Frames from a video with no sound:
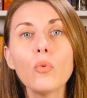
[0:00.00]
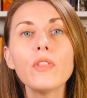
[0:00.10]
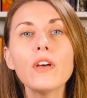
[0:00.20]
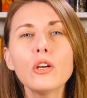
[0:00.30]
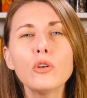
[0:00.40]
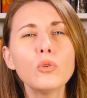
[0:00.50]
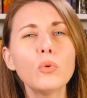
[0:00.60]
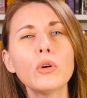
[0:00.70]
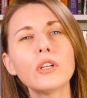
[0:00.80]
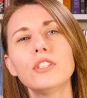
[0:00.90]
with a
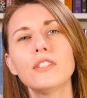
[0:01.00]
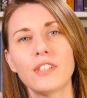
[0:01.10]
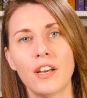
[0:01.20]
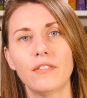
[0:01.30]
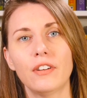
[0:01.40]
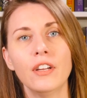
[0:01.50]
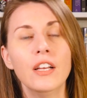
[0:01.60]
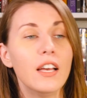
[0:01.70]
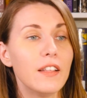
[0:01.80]
gorgeous cover.